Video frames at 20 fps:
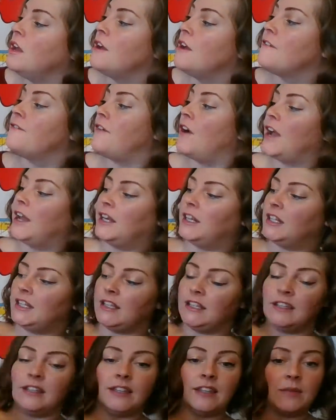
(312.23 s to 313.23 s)

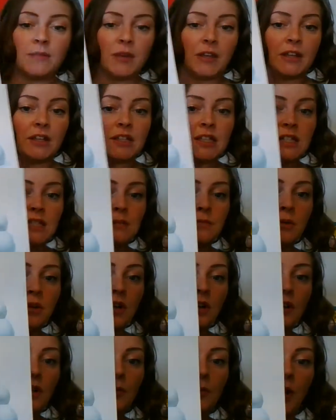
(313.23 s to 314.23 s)
Finally, he made a
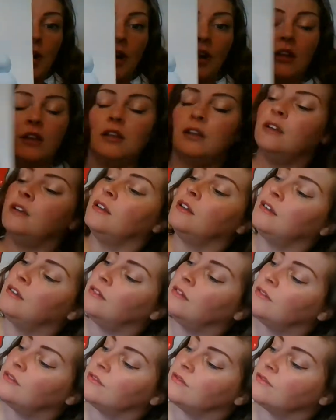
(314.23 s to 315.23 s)
small ball
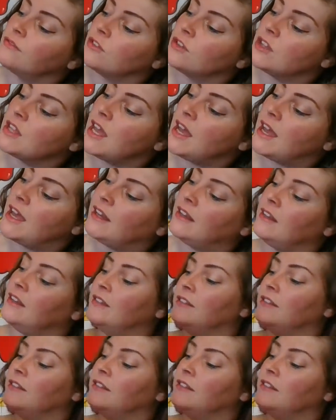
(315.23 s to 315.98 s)
for the head.